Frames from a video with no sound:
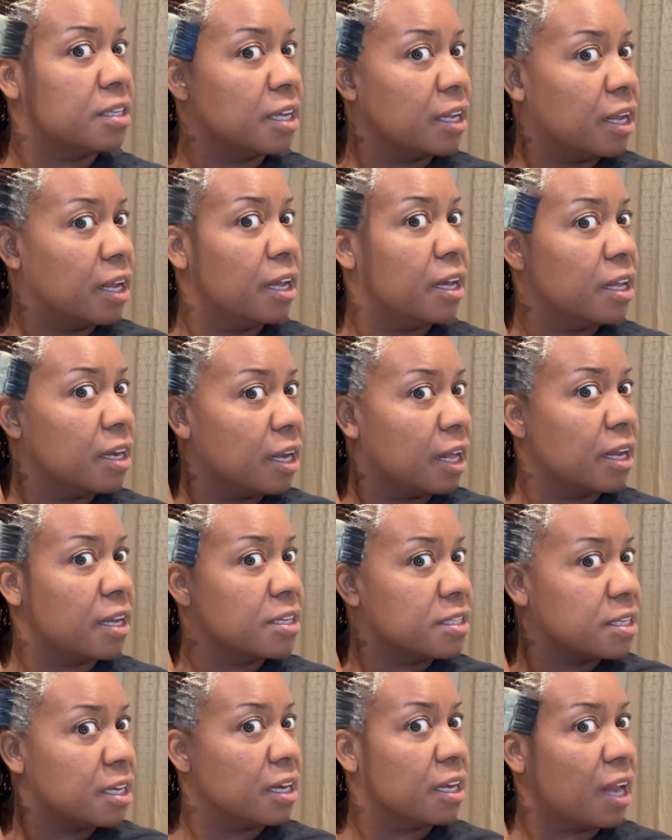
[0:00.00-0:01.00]
again, like I
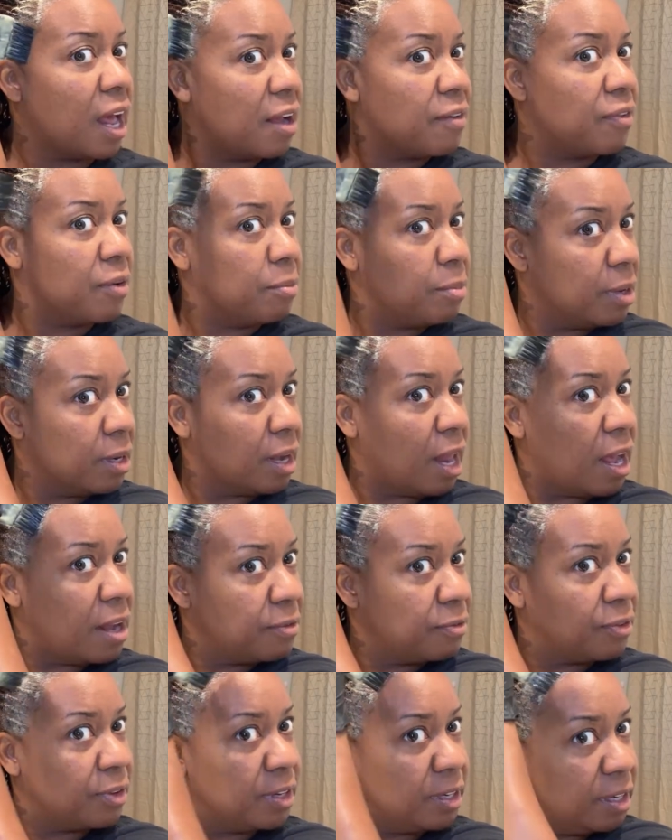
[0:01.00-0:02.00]
said, life had been
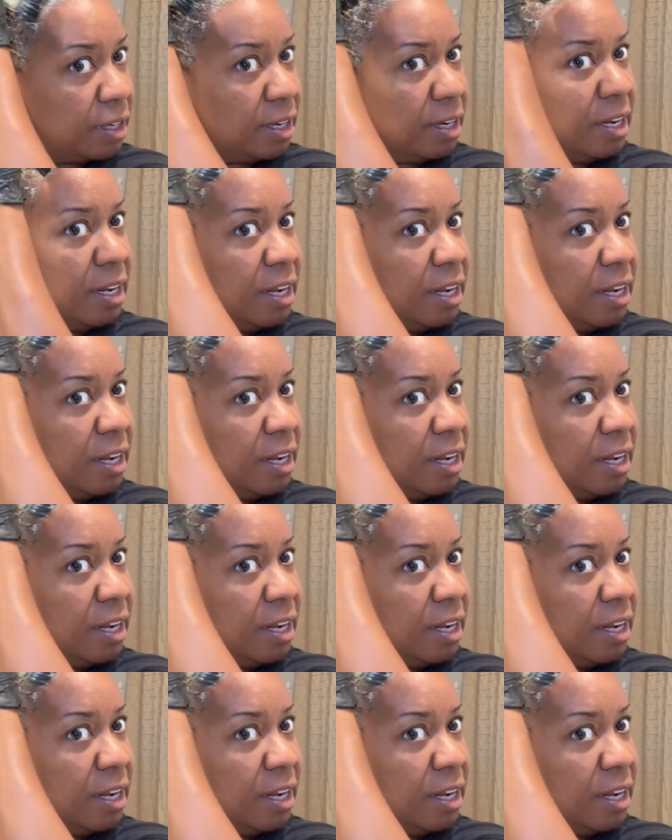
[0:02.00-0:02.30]
lifing.